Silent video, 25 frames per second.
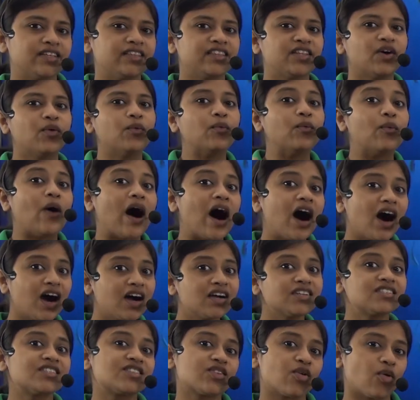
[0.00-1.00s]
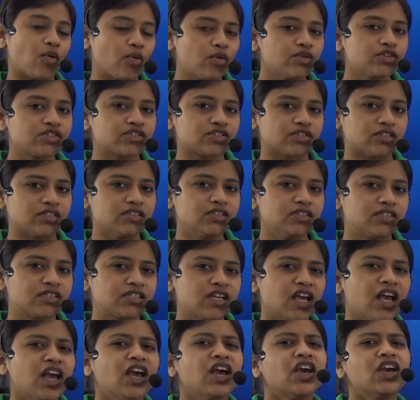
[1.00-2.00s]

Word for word: in the vast oceans,